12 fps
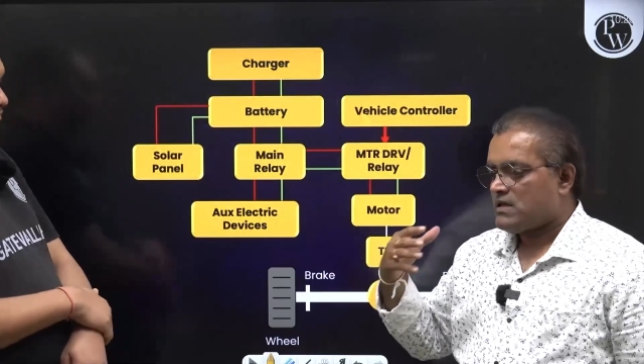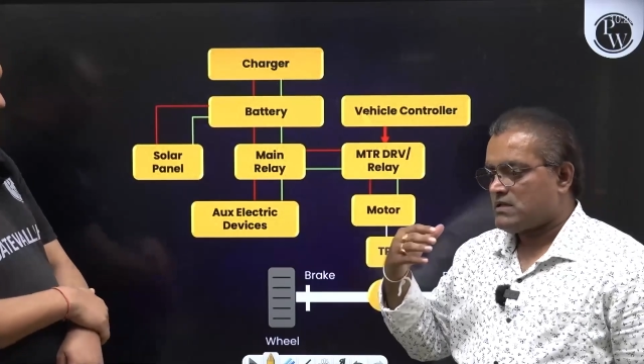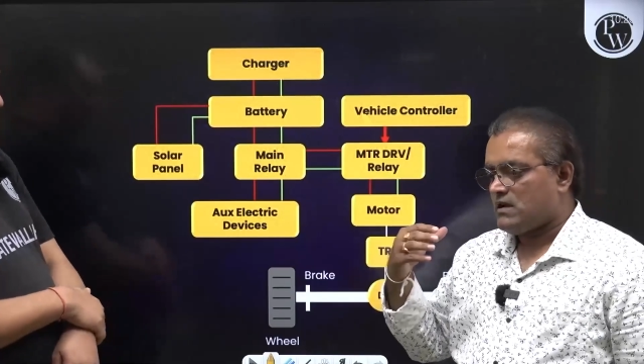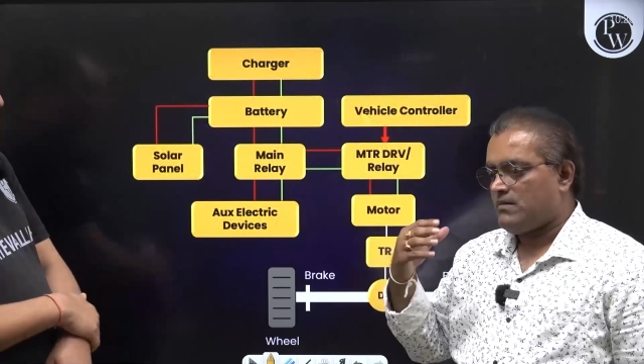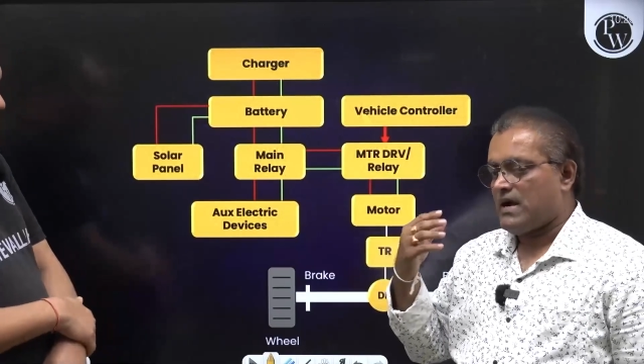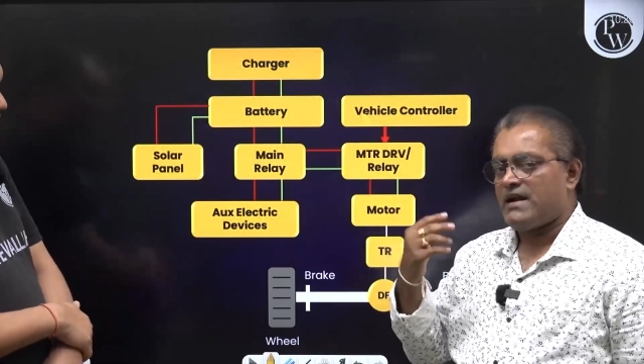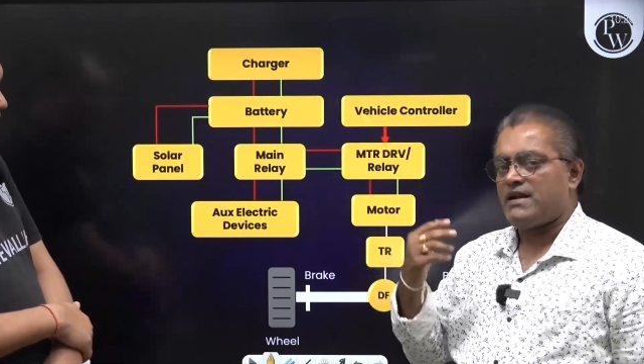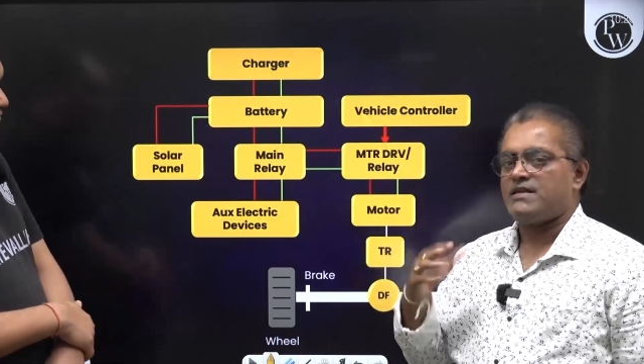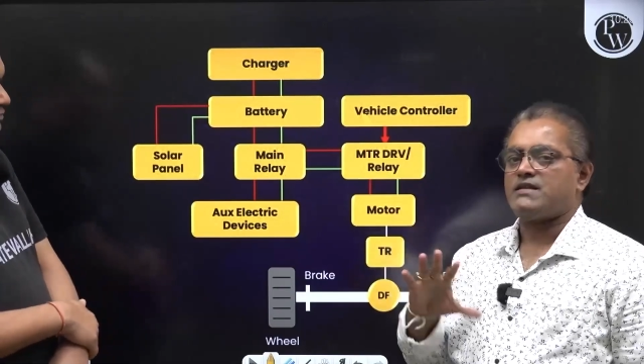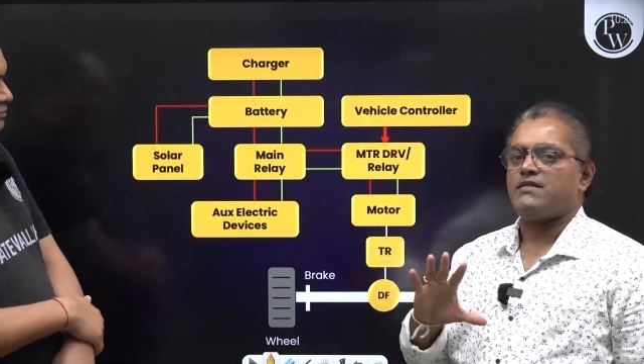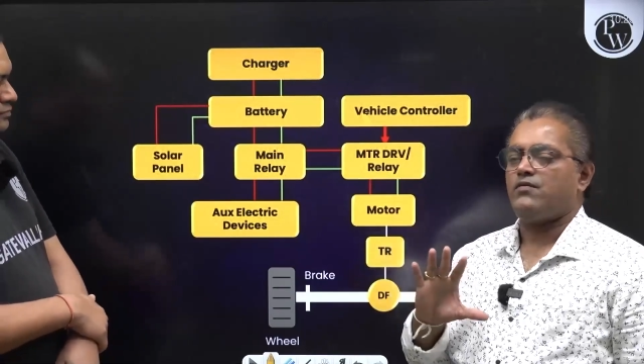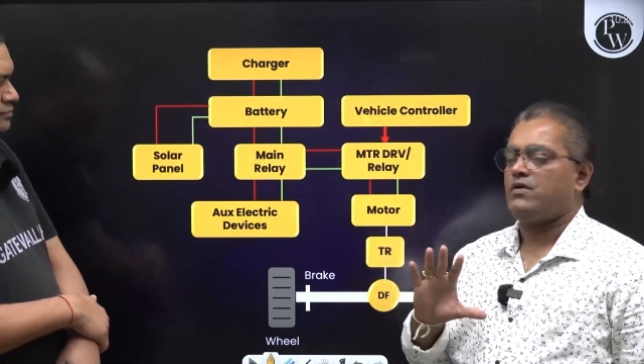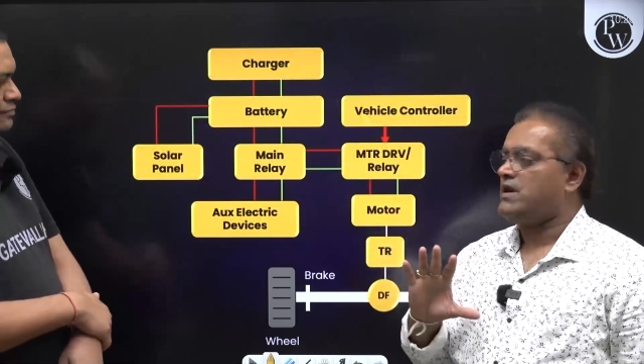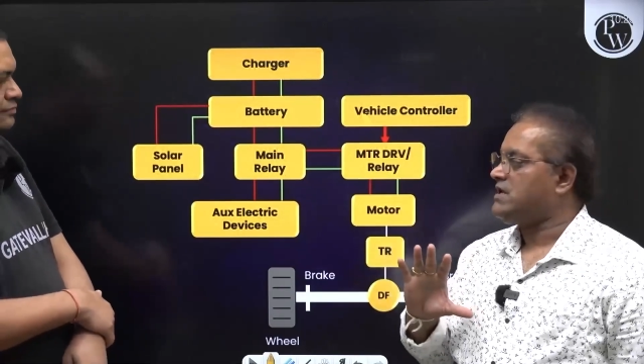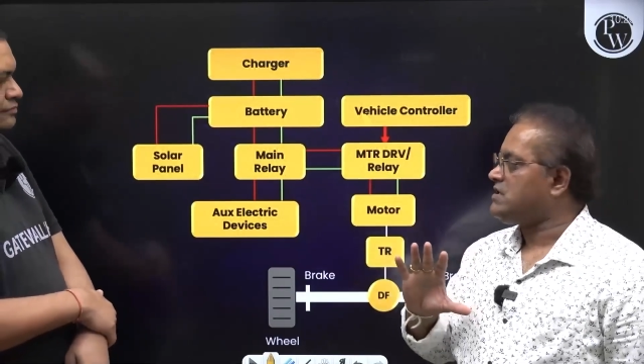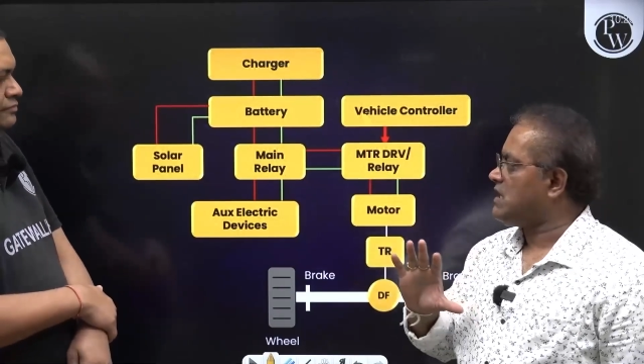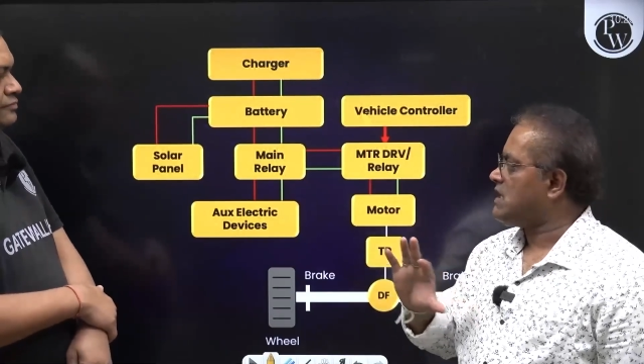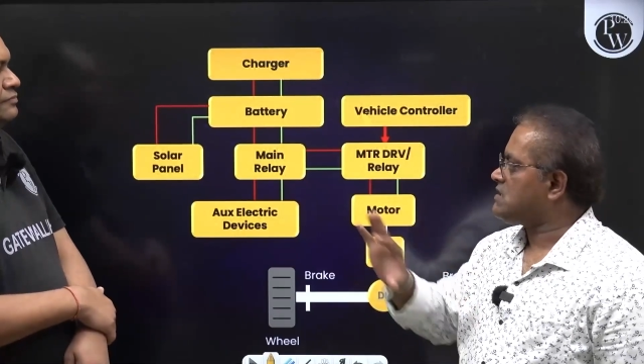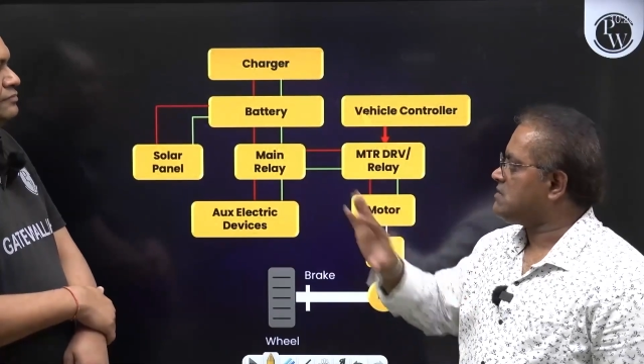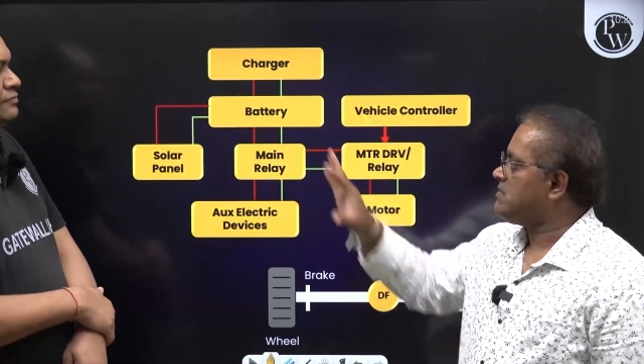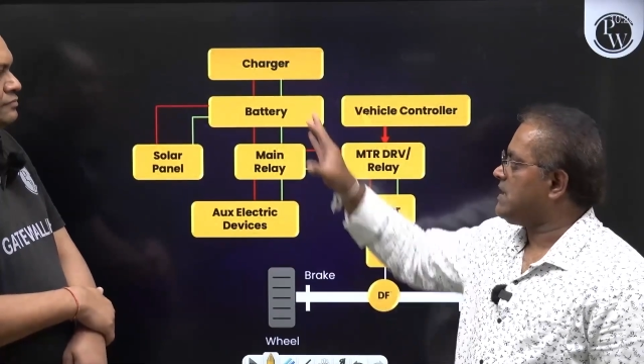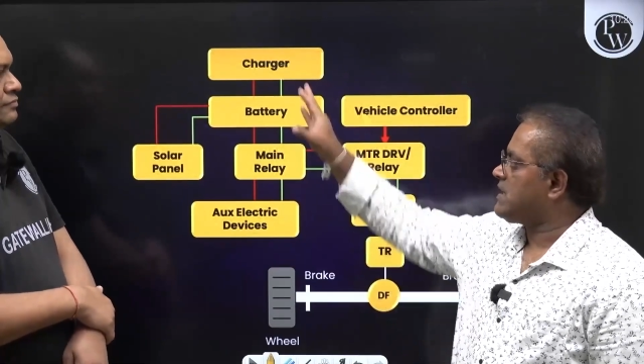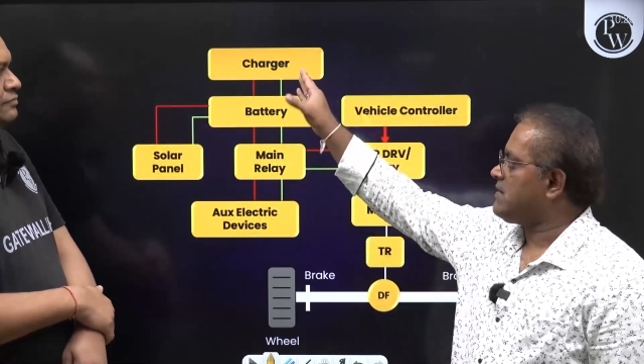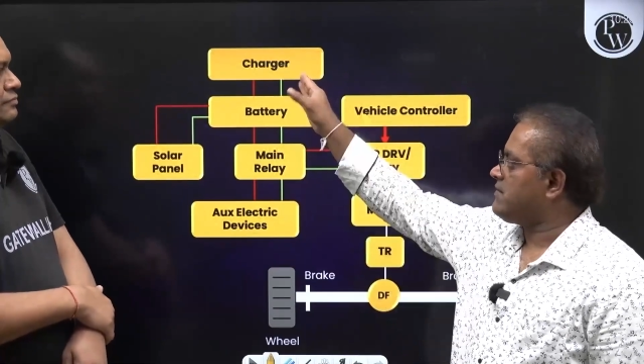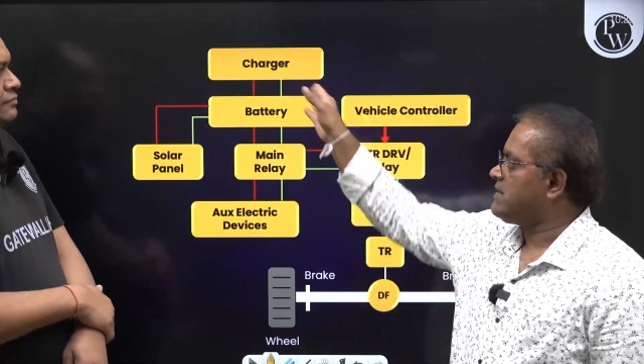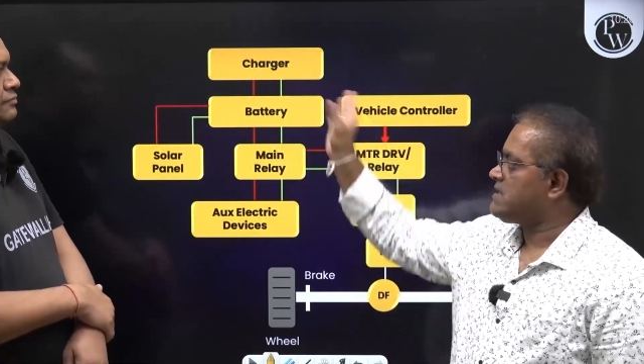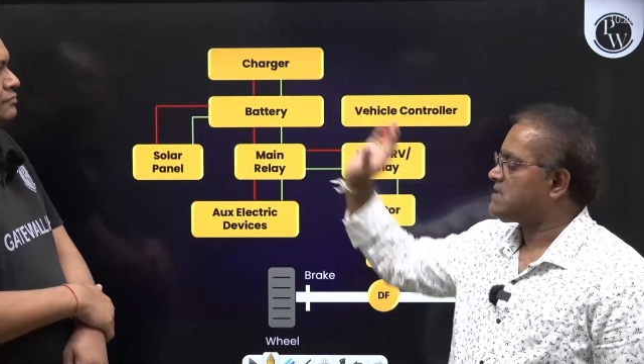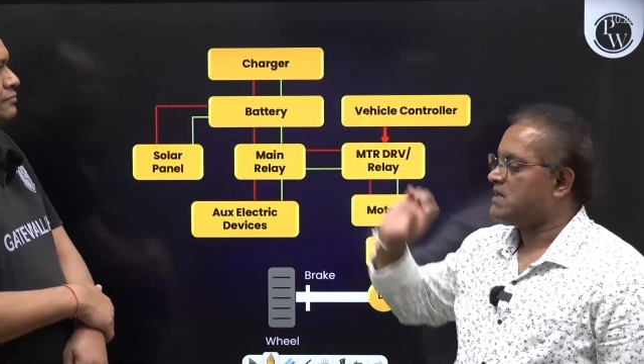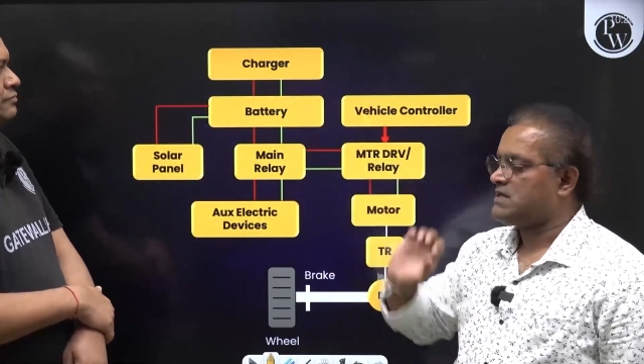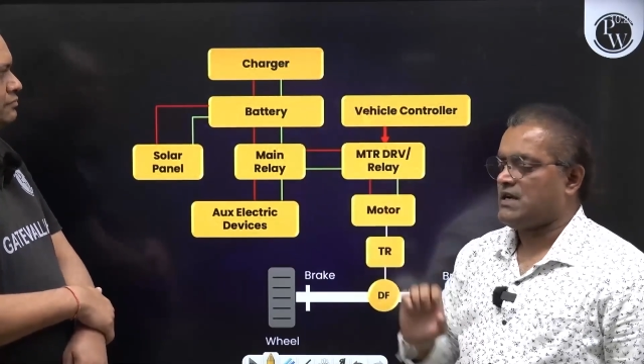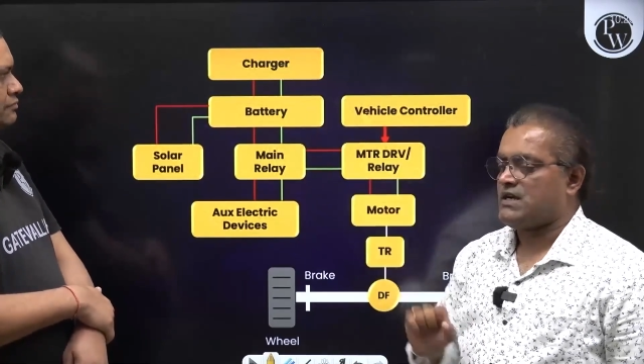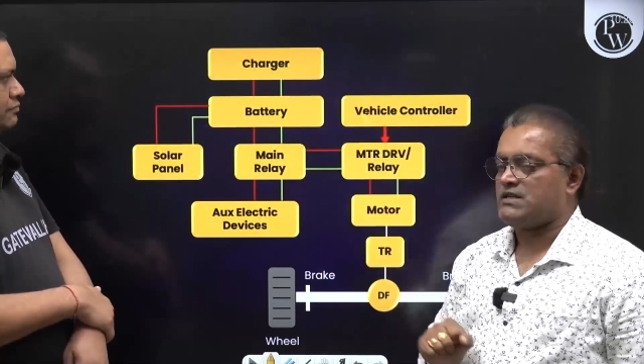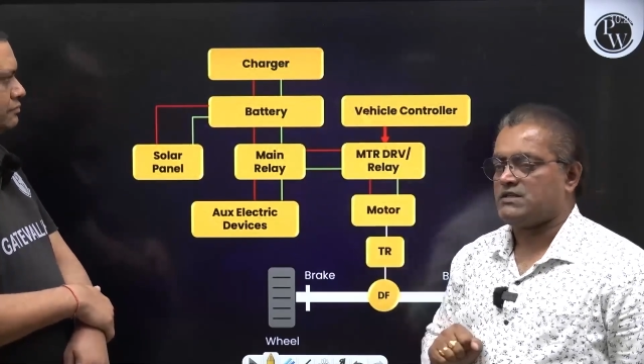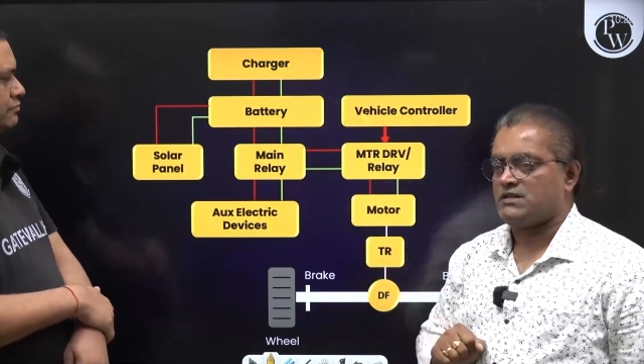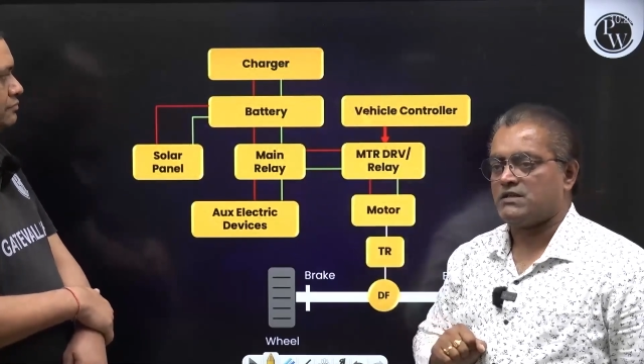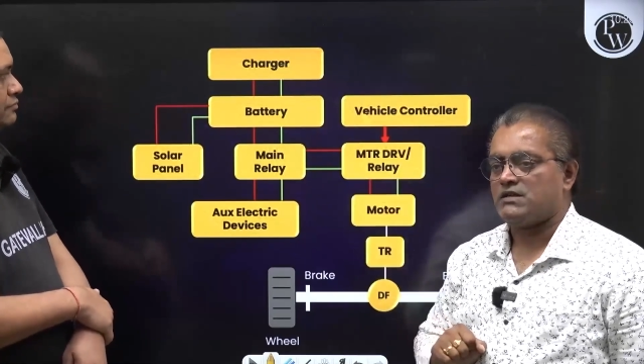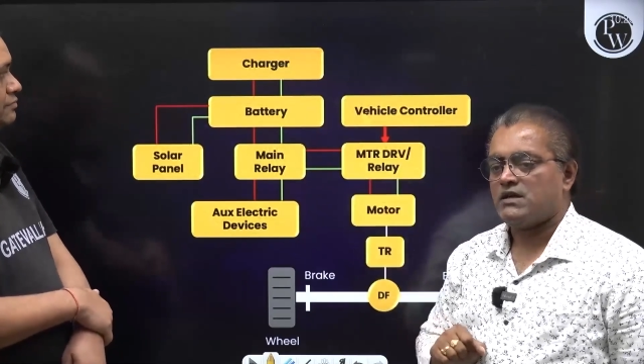the batteries are fully charged by conventional charger,